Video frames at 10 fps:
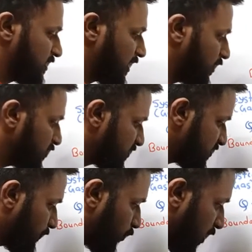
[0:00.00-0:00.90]
Now this is
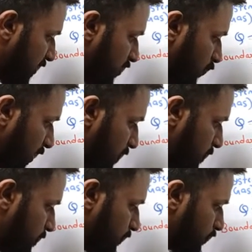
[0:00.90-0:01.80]
a point 1,
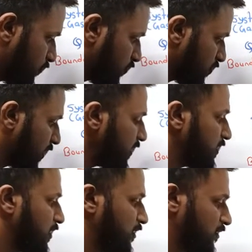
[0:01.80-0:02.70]
right,
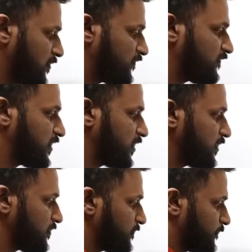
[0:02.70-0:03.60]

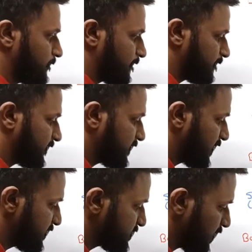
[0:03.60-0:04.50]
where the
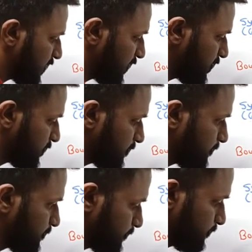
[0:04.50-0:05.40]
things are
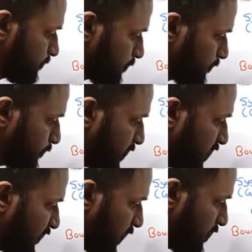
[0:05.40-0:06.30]

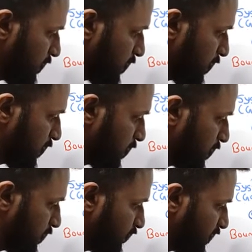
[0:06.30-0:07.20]
P1,
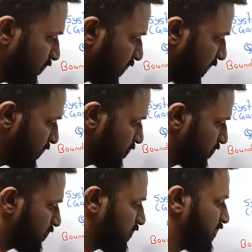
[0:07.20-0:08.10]
V1 and
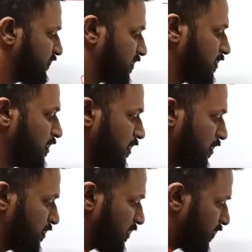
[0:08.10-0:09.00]
T1.
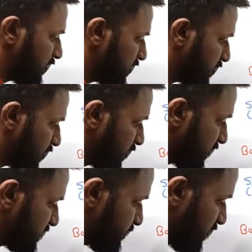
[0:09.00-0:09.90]
Now here it
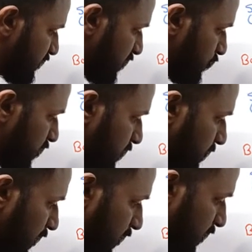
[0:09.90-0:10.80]
is P1 you can
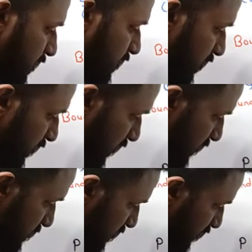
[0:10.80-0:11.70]
mark, and here it
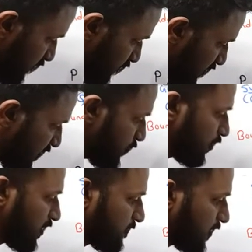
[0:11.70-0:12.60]
is V1 you
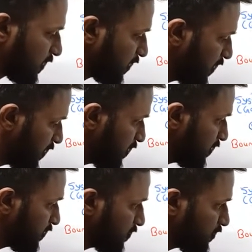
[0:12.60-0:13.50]
can mark.
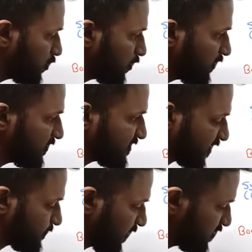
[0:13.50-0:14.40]
During this
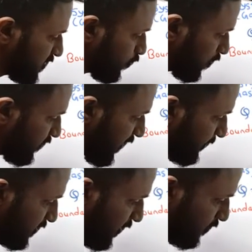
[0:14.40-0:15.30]
expansion, what will
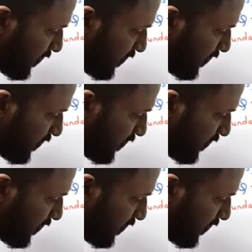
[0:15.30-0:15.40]
happen now? The